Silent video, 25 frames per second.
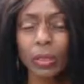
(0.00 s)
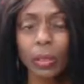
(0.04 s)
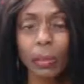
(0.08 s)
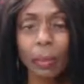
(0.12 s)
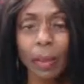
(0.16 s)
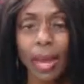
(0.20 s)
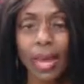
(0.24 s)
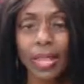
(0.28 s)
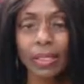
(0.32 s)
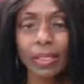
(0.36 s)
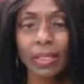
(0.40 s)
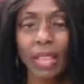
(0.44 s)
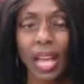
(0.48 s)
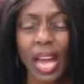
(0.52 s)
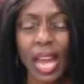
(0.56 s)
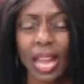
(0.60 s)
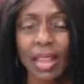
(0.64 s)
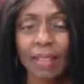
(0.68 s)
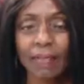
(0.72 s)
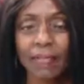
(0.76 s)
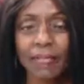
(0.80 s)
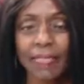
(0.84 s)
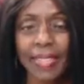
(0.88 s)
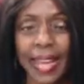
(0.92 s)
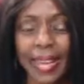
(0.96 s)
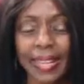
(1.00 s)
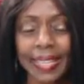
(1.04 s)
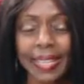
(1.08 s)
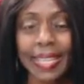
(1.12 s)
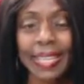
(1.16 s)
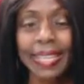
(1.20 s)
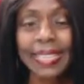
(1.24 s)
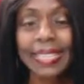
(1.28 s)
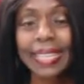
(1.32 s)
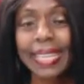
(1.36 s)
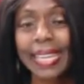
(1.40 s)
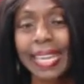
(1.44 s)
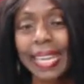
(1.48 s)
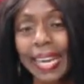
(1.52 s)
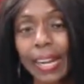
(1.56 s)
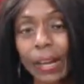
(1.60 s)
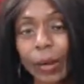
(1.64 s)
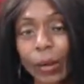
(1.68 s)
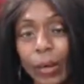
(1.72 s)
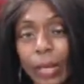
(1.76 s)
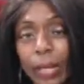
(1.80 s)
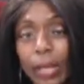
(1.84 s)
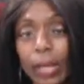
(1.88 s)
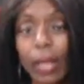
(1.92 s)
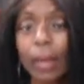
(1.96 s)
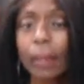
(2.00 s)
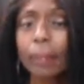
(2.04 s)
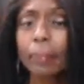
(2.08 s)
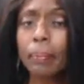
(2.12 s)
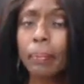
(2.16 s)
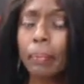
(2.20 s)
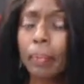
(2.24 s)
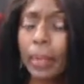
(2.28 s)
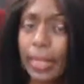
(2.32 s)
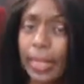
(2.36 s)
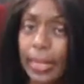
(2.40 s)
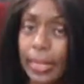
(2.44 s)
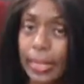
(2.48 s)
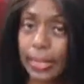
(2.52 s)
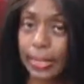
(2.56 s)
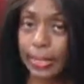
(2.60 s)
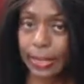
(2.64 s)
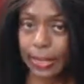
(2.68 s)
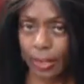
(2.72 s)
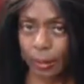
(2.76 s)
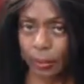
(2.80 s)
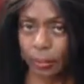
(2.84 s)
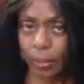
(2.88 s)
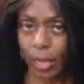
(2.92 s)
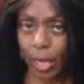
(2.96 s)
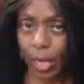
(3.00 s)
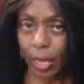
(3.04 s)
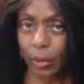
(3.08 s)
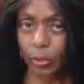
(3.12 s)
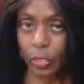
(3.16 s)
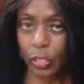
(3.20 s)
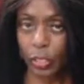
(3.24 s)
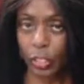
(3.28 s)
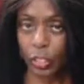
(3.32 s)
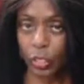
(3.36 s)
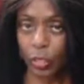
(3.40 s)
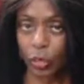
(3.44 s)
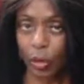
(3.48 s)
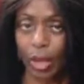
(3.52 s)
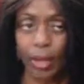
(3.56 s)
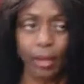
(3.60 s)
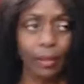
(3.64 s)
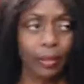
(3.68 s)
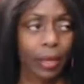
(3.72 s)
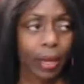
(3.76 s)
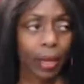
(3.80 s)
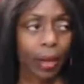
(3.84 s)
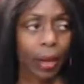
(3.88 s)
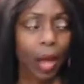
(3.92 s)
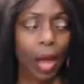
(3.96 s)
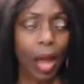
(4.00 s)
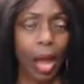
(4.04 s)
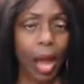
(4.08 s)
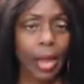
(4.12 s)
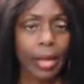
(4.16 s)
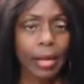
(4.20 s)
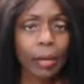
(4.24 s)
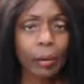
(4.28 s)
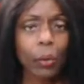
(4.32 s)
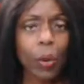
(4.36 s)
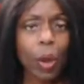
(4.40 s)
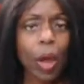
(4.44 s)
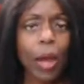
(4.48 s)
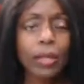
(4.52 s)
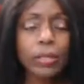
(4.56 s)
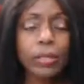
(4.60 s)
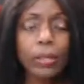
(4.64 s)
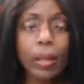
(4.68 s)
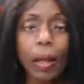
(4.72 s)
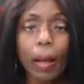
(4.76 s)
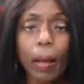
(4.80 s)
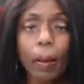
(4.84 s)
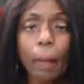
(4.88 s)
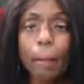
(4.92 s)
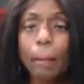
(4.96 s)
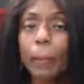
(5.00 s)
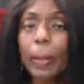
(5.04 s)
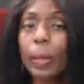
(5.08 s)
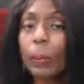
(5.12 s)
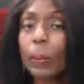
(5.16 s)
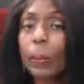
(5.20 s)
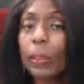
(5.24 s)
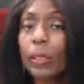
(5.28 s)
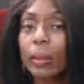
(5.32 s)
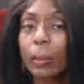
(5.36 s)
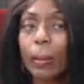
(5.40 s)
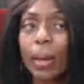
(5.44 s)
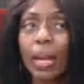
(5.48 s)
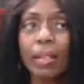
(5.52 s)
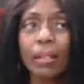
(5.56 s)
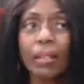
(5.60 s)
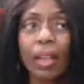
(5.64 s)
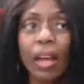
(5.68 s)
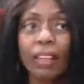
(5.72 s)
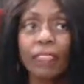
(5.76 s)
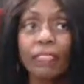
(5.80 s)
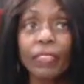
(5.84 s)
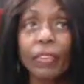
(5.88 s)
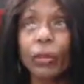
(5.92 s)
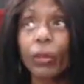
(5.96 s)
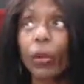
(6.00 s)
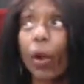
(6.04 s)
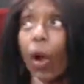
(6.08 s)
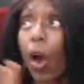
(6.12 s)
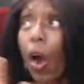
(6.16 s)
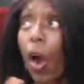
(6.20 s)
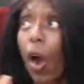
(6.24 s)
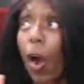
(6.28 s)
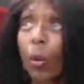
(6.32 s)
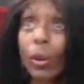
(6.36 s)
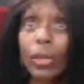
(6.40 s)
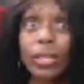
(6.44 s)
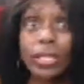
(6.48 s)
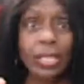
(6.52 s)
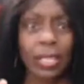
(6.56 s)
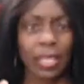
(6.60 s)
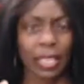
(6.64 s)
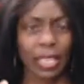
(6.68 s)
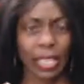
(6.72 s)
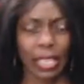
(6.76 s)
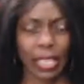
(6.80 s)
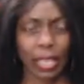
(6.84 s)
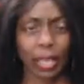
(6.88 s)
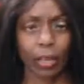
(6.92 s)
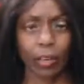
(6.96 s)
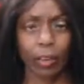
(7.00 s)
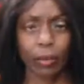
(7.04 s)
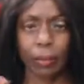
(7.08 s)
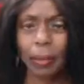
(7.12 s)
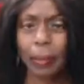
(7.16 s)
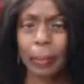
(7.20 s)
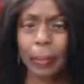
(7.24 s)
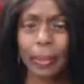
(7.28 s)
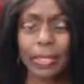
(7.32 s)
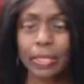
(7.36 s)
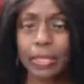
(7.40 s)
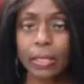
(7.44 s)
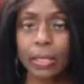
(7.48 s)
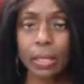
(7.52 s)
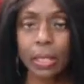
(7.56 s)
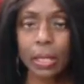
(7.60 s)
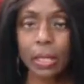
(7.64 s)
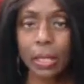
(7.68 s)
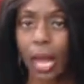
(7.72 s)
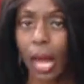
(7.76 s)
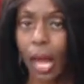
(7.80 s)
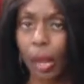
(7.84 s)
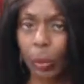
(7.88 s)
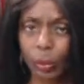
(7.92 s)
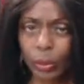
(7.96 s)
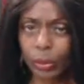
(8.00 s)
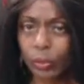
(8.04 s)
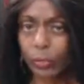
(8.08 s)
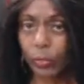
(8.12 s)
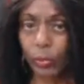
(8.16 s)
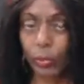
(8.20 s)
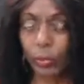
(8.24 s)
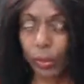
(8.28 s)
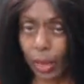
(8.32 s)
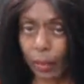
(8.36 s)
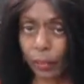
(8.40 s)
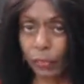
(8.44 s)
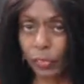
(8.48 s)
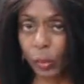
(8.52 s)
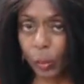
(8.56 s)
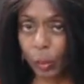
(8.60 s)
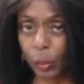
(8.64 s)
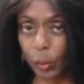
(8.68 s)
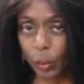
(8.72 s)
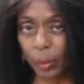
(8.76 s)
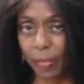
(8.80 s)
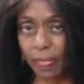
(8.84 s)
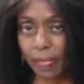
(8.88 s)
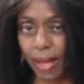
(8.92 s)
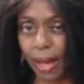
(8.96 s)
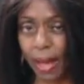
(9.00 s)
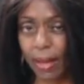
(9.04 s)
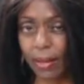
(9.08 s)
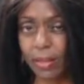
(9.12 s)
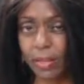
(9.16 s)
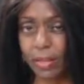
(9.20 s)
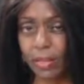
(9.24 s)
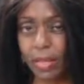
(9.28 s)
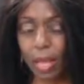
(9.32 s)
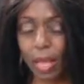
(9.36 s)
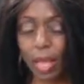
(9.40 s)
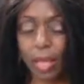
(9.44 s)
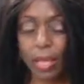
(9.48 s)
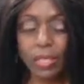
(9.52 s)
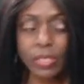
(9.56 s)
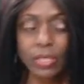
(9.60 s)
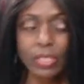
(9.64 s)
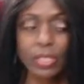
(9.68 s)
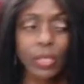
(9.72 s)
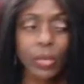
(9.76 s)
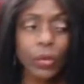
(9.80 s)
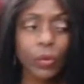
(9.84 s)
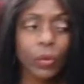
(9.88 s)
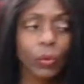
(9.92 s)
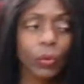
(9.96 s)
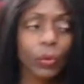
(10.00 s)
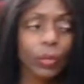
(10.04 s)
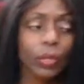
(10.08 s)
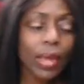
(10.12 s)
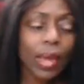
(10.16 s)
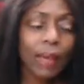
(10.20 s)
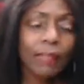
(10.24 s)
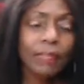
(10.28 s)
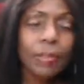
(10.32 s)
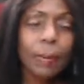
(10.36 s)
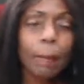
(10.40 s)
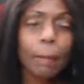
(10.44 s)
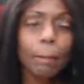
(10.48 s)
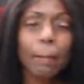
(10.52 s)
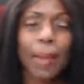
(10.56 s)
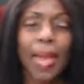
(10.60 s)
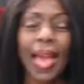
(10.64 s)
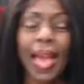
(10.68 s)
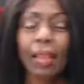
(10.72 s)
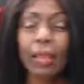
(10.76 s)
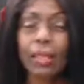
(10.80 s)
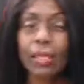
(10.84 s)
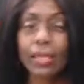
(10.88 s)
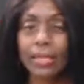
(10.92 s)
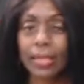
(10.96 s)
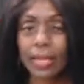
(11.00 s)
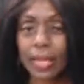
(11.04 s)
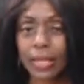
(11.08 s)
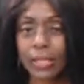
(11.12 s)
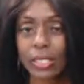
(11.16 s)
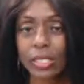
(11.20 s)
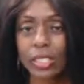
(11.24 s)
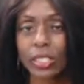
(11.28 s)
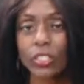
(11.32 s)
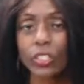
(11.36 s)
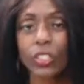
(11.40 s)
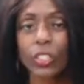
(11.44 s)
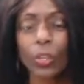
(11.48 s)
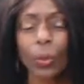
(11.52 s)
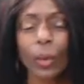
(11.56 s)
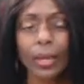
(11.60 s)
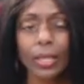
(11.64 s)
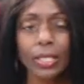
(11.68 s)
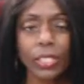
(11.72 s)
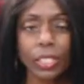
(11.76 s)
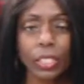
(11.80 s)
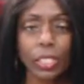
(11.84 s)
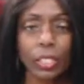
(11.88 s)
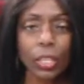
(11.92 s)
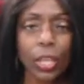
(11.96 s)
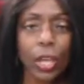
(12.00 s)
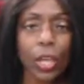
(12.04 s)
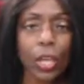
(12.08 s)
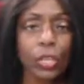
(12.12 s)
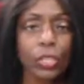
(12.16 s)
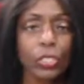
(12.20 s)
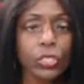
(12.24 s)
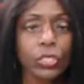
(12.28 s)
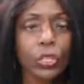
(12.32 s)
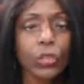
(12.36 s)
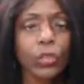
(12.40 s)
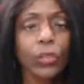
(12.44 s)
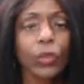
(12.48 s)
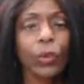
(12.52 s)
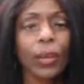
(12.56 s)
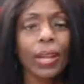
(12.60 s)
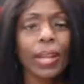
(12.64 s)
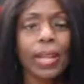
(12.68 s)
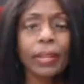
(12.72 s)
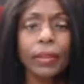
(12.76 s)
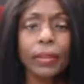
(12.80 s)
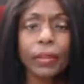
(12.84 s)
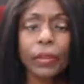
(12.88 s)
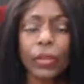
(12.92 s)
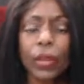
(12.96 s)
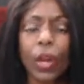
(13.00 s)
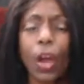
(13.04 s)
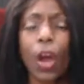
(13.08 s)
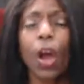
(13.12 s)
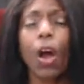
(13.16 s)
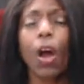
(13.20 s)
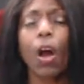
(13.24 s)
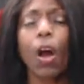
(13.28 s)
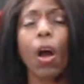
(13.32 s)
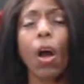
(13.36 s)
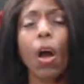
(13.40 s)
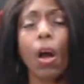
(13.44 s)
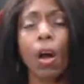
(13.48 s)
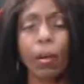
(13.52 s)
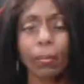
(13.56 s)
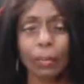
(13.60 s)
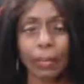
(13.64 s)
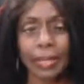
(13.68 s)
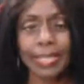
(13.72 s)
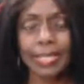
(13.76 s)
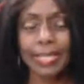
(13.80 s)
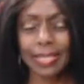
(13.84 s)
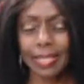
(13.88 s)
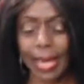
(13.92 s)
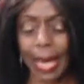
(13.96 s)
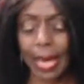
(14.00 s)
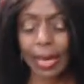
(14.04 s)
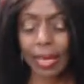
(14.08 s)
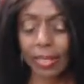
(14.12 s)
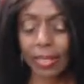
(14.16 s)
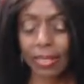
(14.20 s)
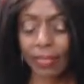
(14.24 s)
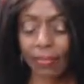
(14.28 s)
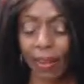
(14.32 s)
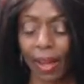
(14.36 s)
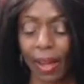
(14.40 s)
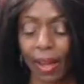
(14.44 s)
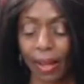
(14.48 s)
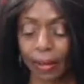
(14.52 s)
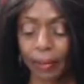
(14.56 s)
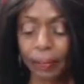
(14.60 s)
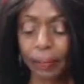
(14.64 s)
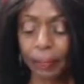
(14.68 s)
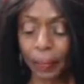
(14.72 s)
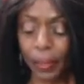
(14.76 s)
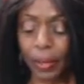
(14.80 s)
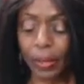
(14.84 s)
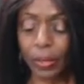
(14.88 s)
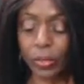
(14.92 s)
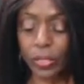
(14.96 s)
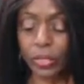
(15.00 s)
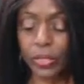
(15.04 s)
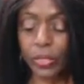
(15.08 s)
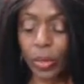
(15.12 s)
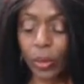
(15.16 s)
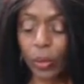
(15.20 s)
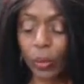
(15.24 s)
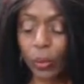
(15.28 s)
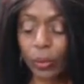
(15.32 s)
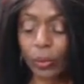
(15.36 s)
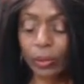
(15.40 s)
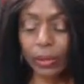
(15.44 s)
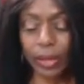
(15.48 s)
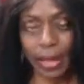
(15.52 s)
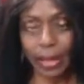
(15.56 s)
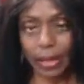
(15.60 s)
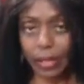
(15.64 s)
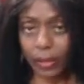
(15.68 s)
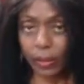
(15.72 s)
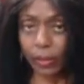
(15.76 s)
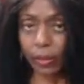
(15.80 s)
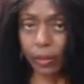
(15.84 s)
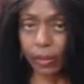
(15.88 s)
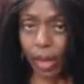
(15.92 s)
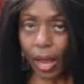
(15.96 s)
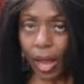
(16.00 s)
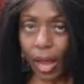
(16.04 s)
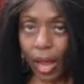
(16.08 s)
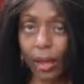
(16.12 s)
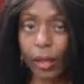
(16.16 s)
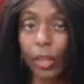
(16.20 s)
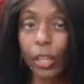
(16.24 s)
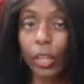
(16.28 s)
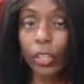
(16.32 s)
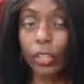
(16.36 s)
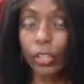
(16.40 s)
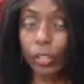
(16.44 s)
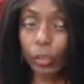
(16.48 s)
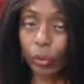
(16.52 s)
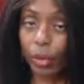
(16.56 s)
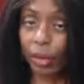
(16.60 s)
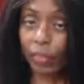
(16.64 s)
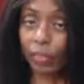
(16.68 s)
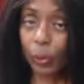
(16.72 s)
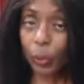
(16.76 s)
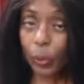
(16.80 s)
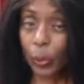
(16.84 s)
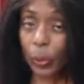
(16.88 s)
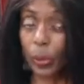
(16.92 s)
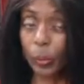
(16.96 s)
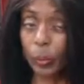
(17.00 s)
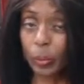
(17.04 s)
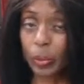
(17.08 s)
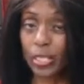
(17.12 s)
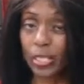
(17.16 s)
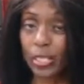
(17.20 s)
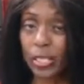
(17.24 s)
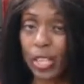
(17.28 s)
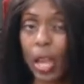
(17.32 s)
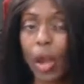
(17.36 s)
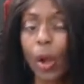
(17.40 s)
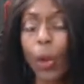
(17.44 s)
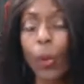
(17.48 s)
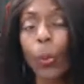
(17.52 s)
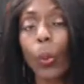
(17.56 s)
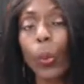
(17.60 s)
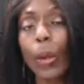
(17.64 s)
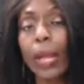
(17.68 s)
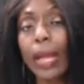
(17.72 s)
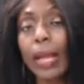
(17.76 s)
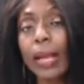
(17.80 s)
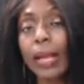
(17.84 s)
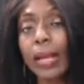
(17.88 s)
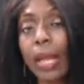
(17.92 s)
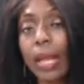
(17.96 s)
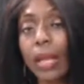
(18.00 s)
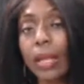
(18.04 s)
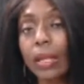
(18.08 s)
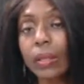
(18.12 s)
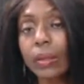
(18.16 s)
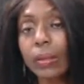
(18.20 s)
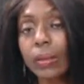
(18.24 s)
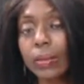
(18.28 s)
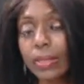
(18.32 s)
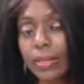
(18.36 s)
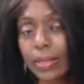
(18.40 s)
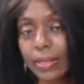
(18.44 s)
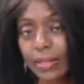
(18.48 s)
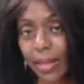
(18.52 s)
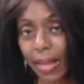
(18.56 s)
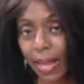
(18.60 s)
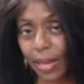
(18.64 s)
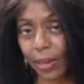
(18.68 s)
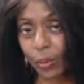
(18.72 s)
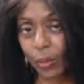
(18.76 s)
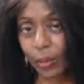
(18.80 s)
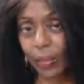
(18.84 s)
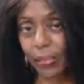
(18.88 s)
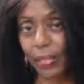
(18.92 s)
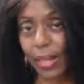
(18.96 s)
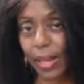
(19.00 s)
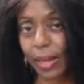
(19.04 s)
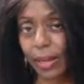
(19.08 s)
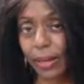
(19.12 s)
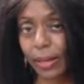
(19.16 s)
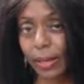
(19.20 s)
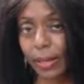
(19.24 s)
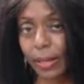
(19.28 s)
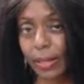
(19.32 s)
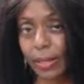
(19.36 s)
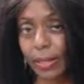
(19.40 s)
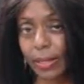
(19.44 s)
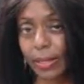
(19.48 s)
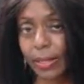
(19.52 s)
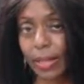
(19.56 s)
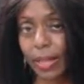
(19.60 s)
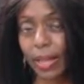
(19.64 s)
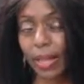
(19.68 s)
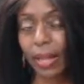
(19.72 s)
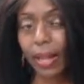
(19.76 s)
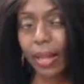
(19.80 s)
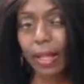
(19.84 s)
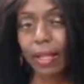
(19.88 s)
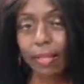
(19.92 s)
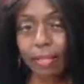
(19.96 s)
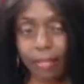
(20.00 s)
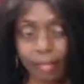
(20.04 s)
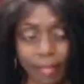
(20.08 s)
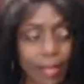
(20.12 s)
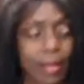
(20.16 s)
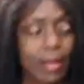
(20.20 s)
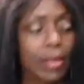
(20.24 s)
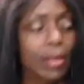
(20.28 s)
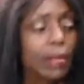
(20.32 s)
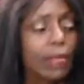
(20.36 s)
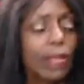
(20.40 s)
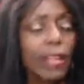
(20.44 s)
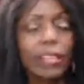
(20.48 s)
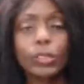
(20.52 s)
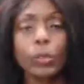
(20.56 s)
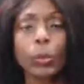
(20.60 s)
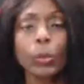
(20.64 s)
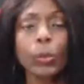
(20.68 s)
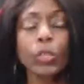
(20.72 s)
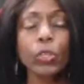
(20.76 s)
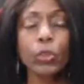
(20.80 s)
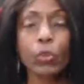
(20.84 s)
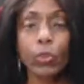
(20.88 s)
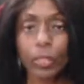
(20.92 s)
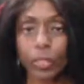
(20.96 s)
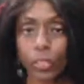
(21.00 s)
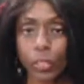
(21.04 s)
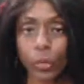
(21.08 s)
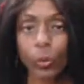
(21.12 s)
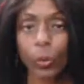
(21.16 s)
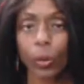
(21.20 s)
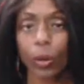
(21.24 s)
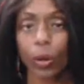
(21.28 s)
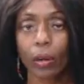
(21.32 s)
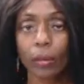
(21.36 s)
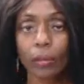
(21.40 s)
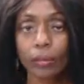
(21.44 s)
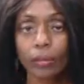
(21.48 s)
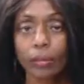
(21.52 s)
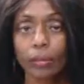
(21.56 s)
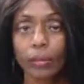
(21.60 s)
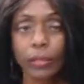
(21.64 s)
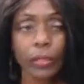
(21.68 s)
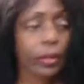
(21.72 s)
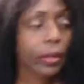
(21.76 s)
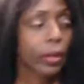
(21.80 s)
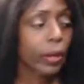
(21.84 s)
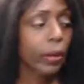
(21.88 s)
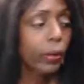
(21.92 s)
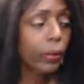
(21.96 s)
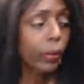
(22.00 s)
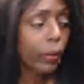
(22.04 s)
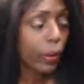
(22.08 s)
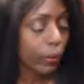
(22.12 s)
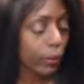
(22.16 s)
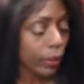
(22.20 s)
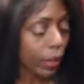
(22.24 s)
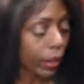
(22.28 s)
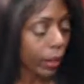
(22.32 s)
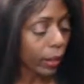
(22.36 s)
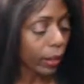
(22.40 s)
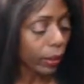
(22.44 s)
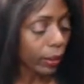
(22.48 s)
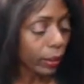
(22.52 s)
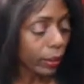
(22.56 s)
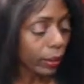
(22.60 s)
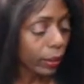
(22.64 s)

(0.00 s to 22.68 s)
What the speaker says: in my life that can carry me sometimes too. Now, I don't want people in my life that are always going to carry me, because then I wouldn't feel comfortable with that. So you have to balance that situation so your inner calm is satisfied. So, like it or not, you have a purpose. When you decide what that is, and then that's when you get to work. You go, okay,